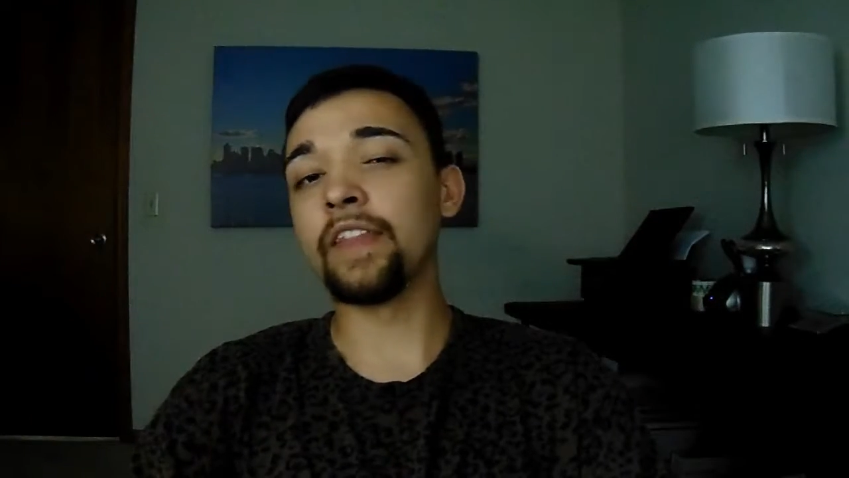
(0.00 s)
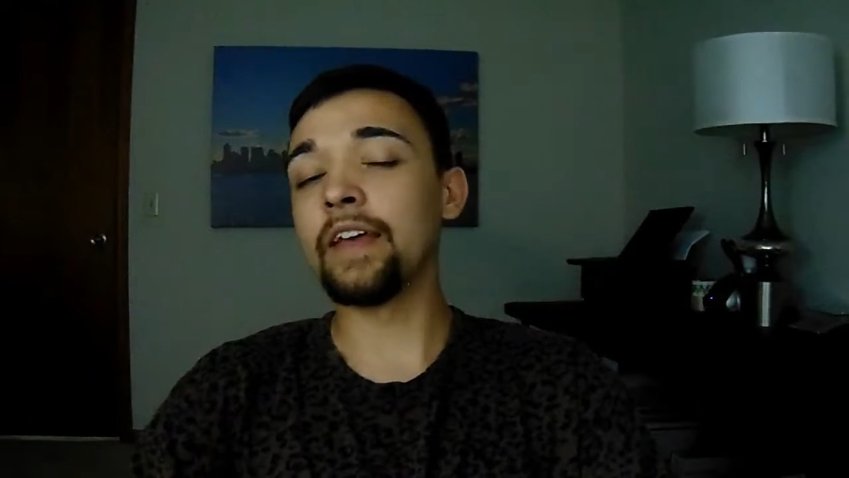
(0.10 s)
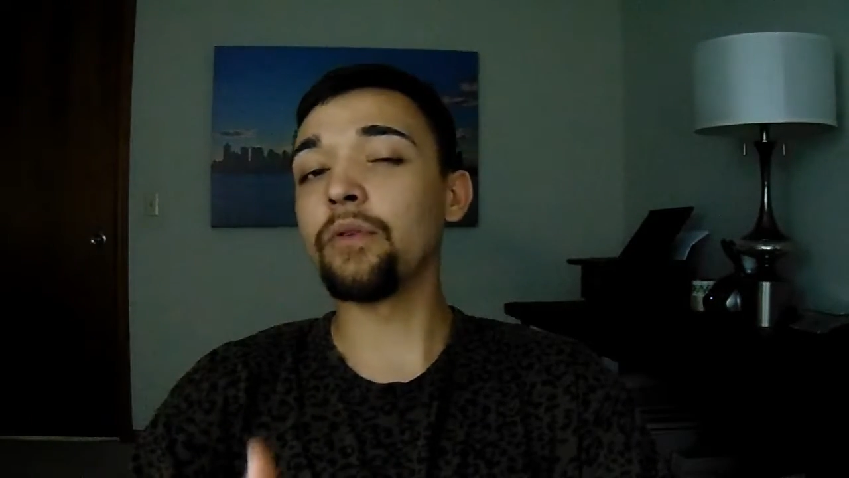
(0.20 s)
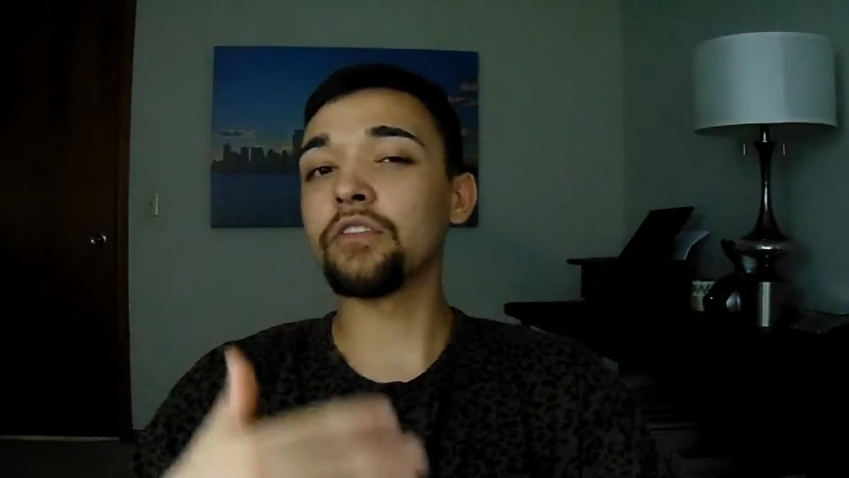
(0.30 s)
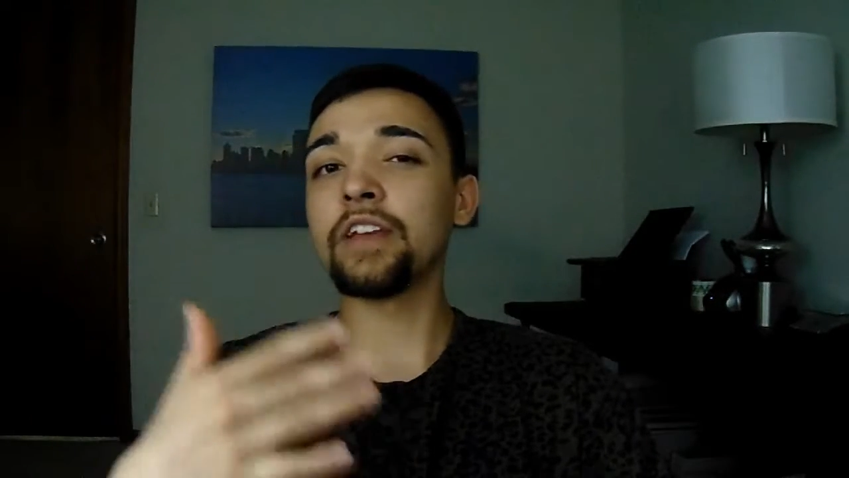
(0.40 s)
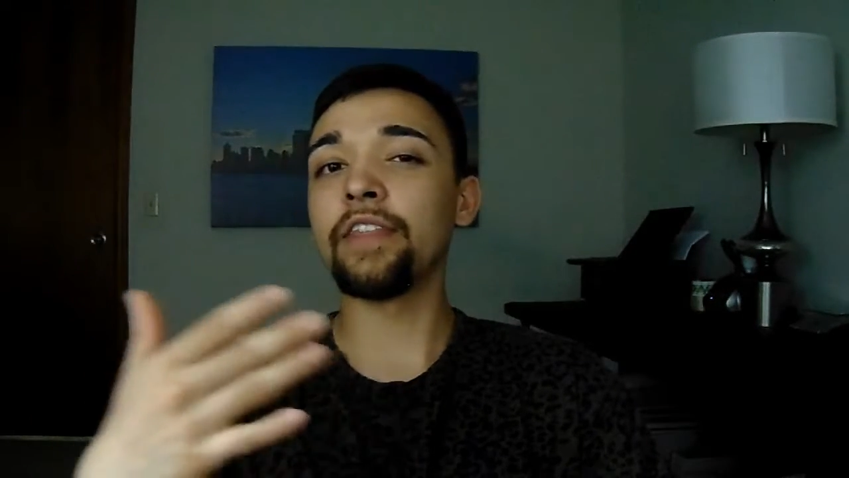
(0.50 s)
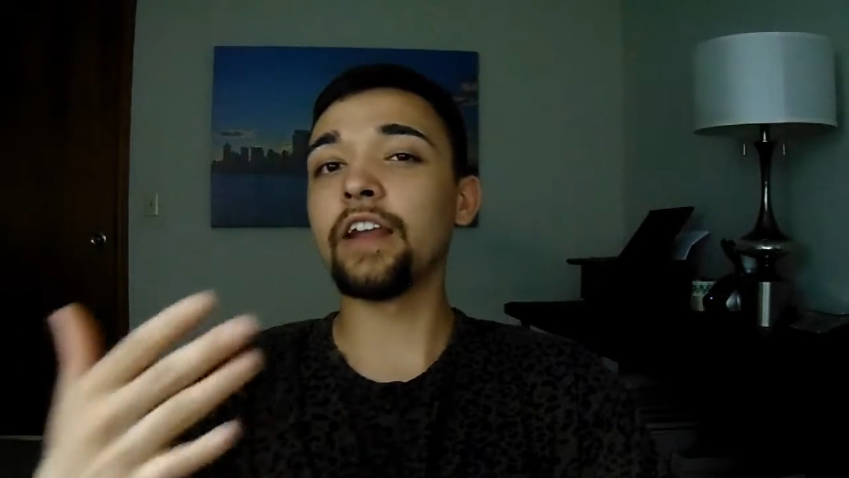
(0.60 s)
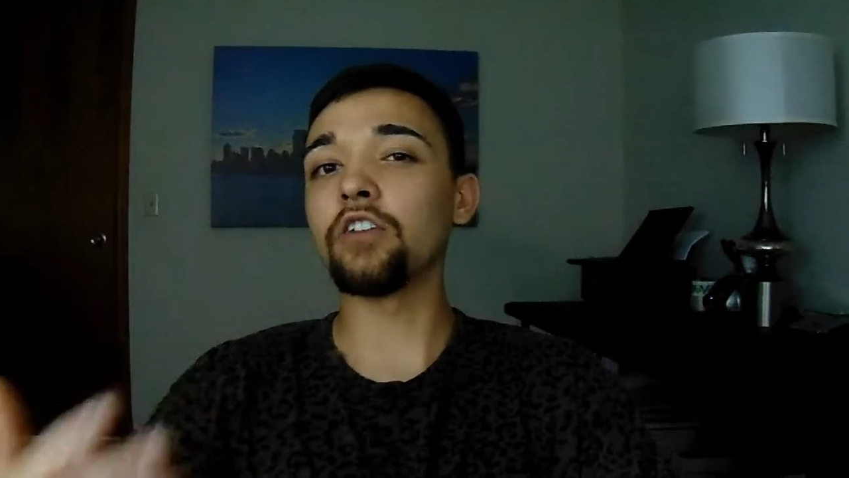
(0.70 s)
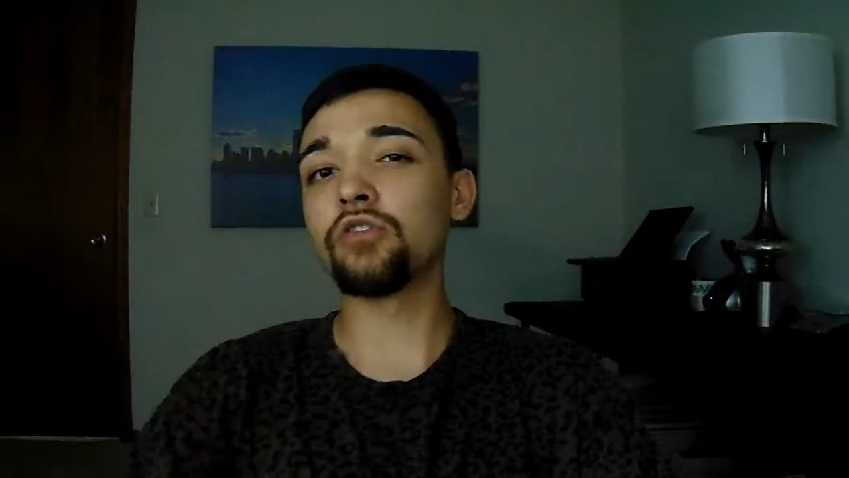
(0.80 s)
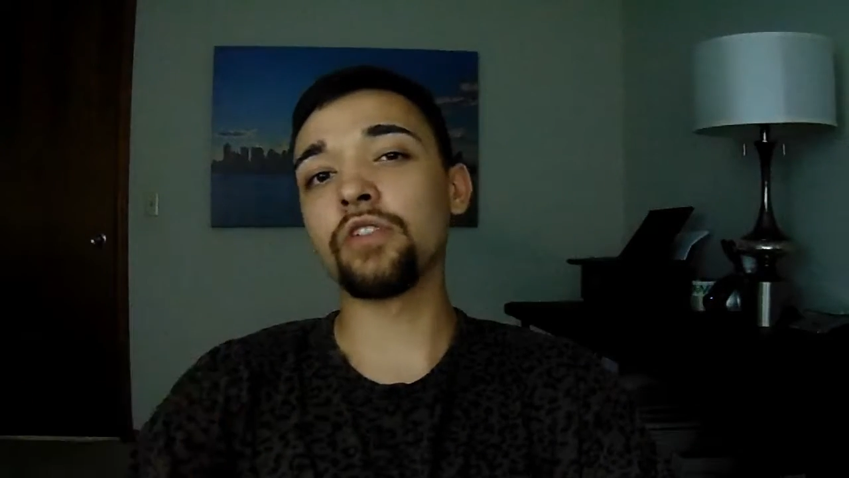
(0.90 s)
and they will
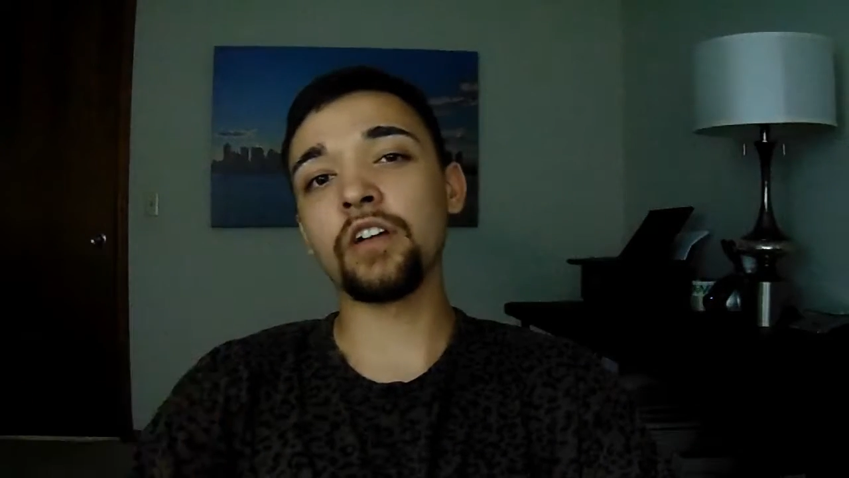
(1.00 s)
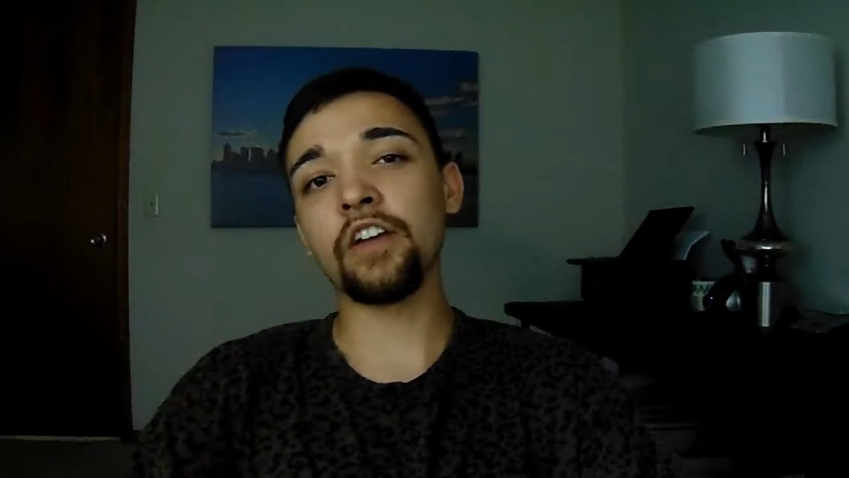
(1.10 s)
send it out to the